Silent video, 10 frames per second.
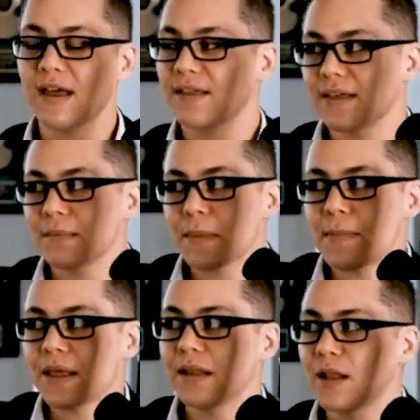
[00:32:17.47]
may be
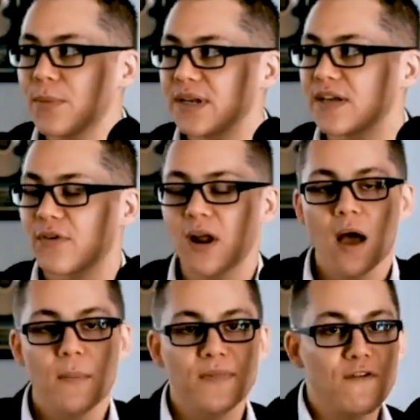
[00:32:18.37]
a little bit different,
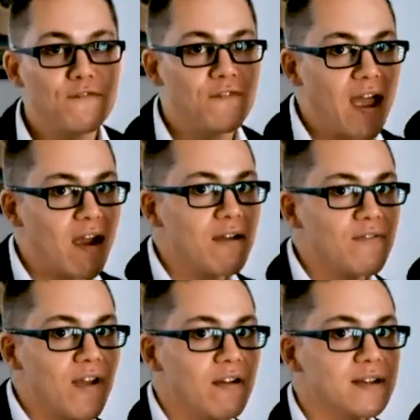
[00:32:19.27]
but they're very,
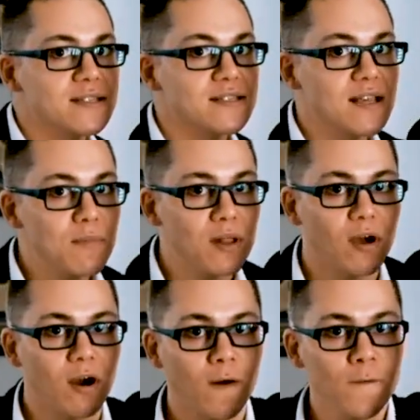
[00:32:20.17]
very
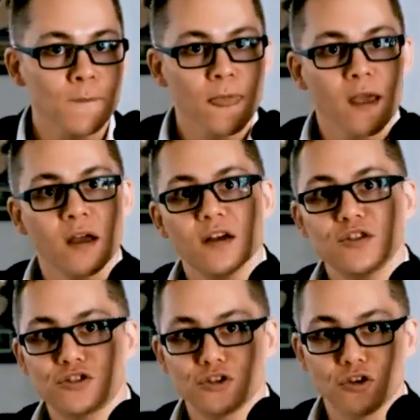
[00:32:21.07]
similar
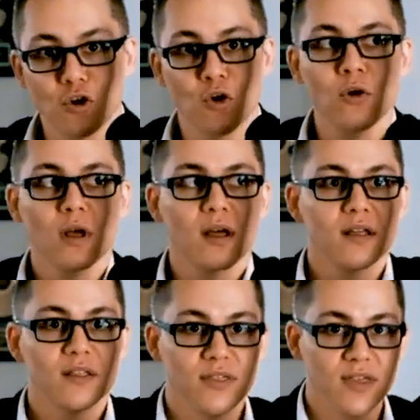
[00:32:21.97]
to
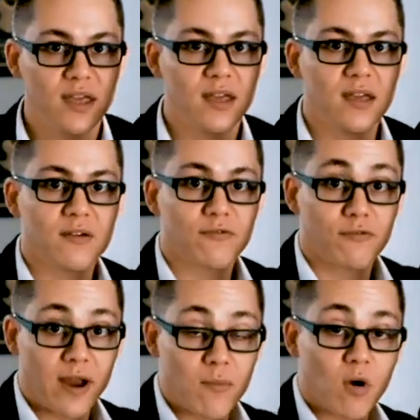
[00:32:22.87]
the
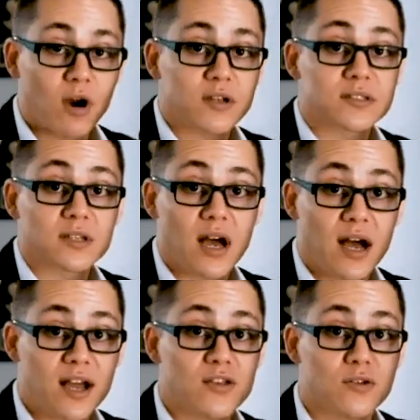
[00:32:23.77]
frameworks
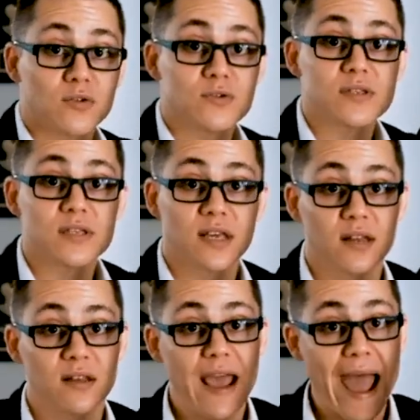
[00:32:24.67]
I use
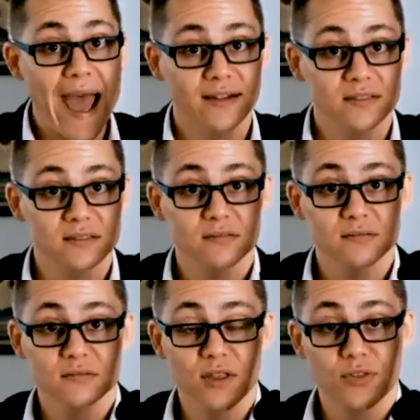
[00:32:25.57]
in the ads,
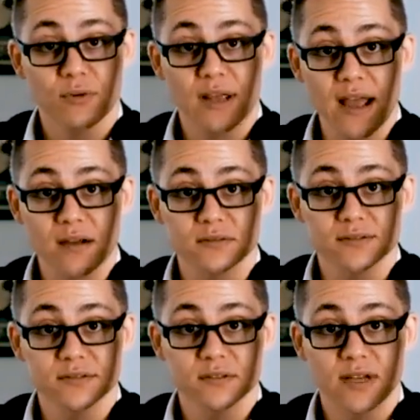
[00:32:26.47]
the 3
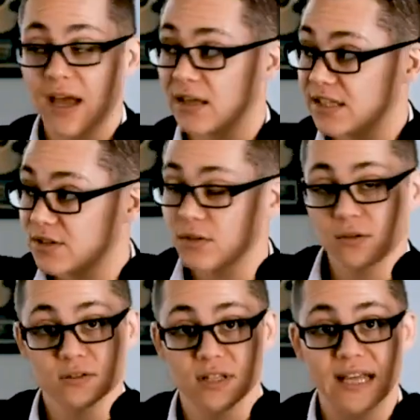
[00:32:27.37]
angles. Okay, at least
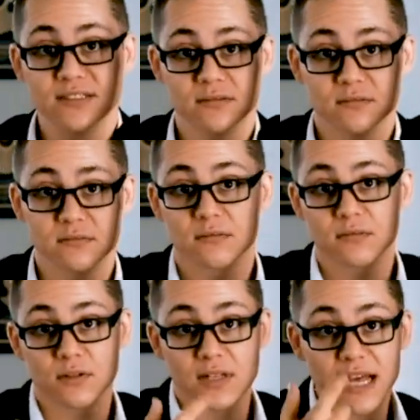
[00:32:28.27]
those last
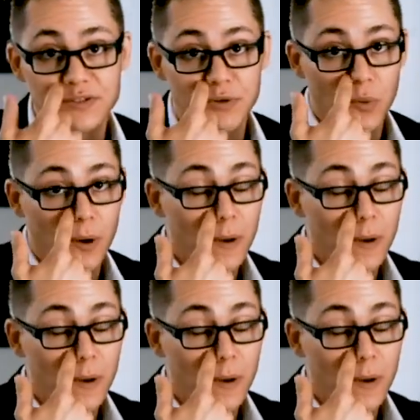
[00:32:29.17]
3 were.